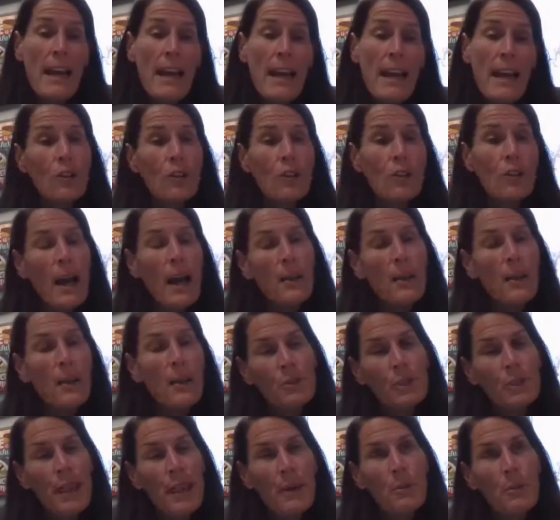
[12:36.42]
too, how
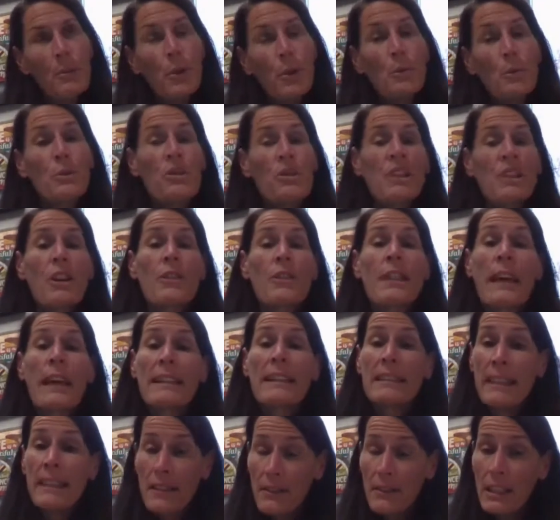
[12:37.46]
important would you say are the
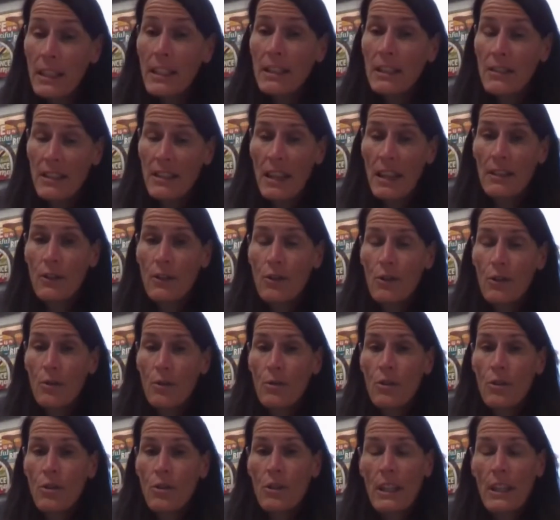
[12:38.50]
activities that the
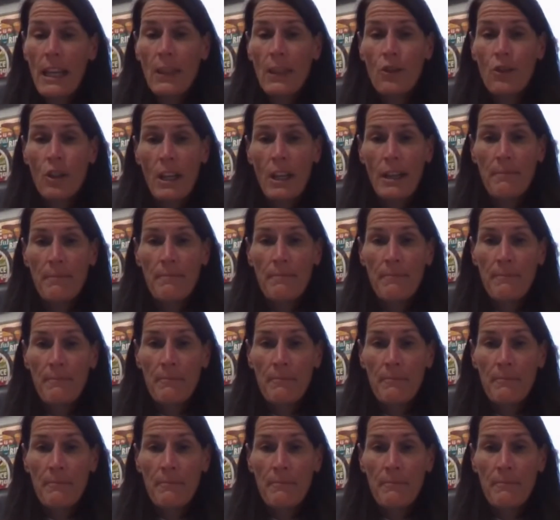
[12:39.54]
students are engaging in?